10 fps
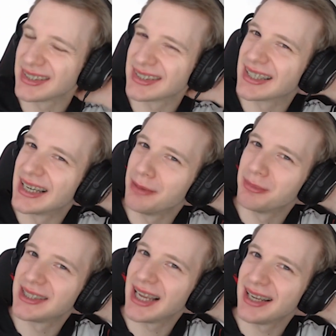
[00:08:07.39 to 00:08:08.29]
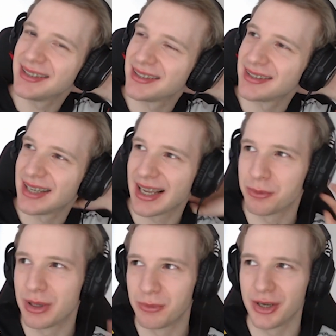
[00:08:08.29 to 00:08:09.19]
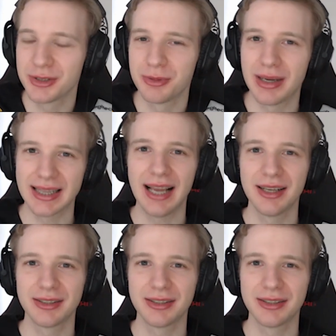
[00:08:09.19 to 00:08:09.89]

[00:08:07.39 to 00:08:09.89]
scrim change. Like when we lost to Mad Lions,